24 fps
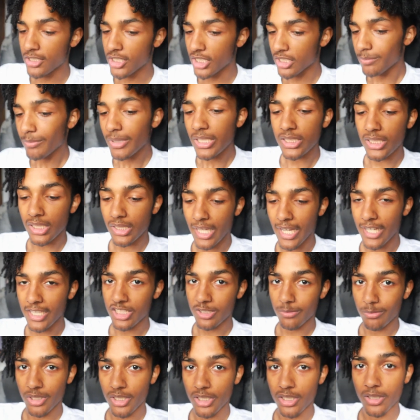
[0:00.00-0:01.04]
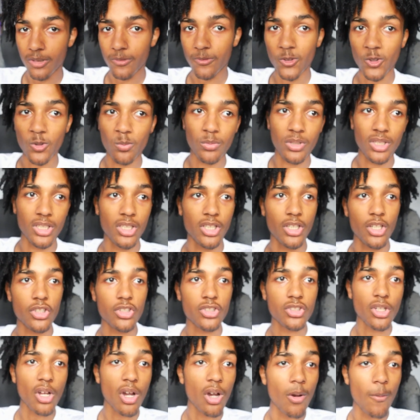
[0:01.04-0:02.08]
just means a lot to me. You feel me?
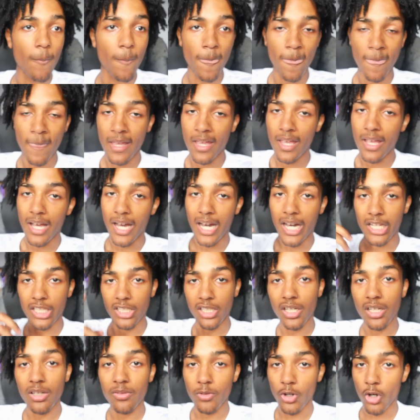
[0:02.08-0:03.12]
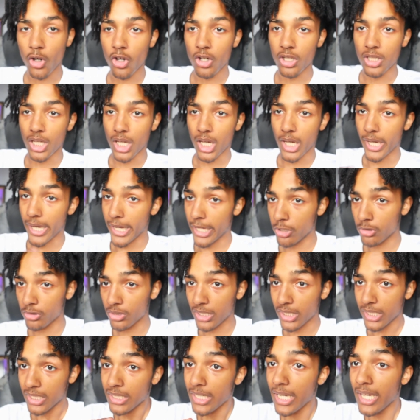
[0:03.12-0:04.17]
So I love all y'all, I ain't
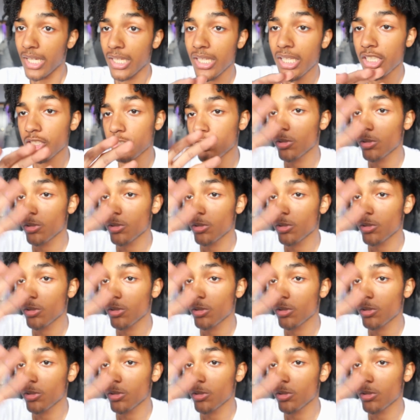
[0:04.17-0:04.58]
gonna lie. And that is